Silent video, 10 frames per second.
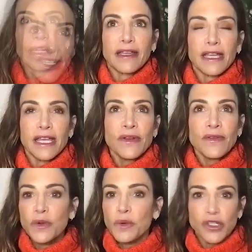even if you
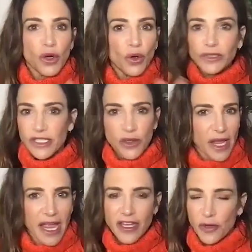were told it's okay
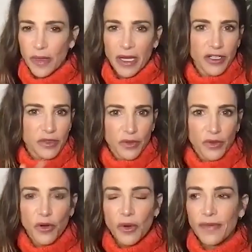and your parents were cool
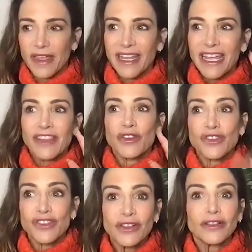with it there's
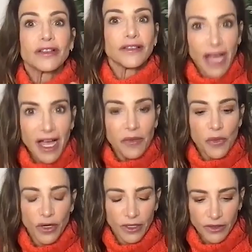still a lot more
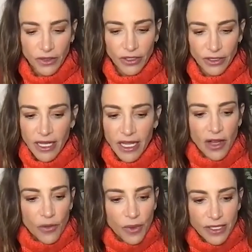to learn
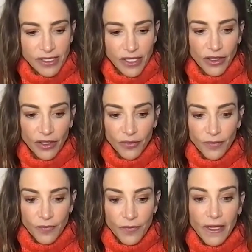we still are
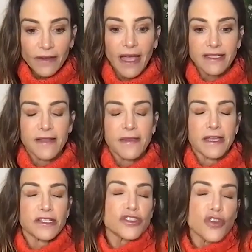realizing that
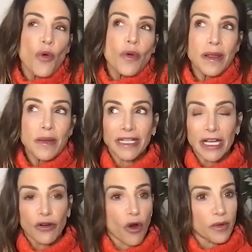so many people today grew
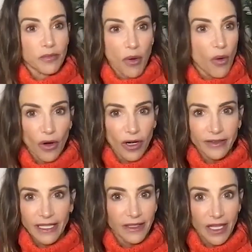up with porn
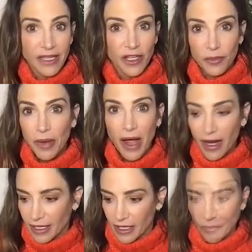like in their
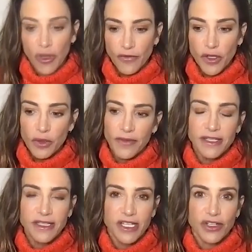pocket right you were the
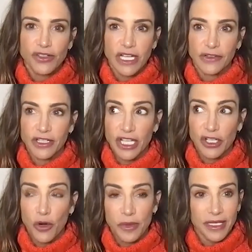digital generation that grew up
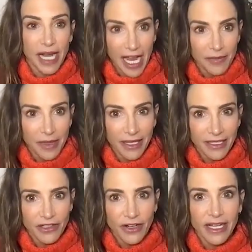with an ipad in your
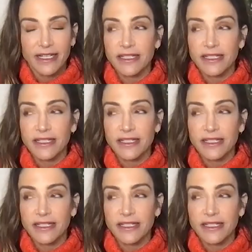hand